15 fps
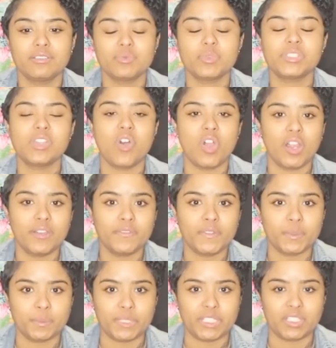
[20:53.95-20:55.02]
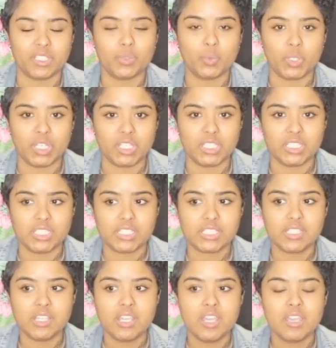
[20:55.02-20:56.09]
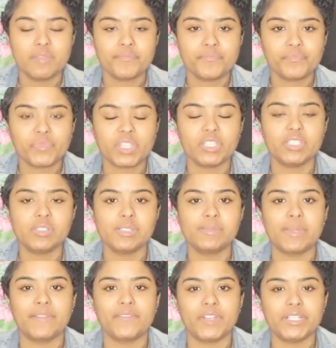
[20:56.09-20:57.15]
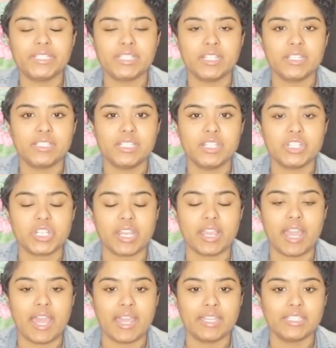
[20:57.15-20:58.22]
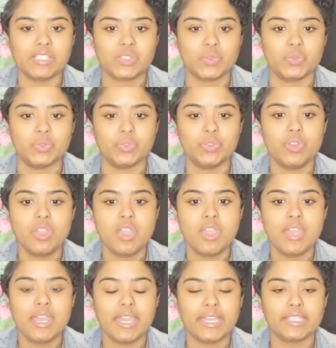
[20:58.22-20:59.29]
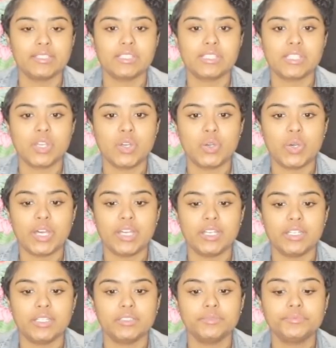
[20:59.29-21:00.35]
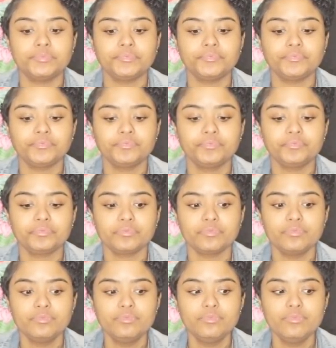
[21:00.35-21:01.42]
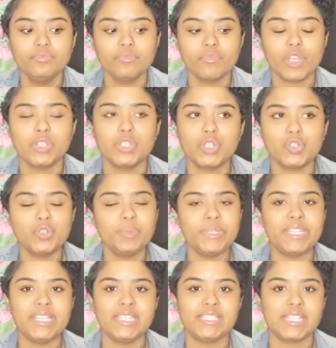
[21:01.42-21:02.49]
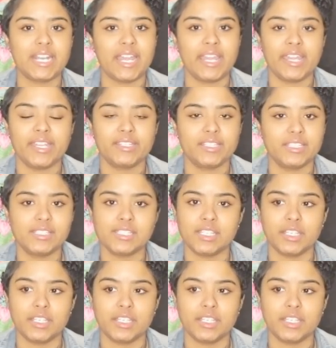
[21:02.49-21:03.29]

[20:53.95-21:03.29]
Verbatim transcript: was hard for me. It was. This was my first year teaching high school. And so uh, the group of kids that I had this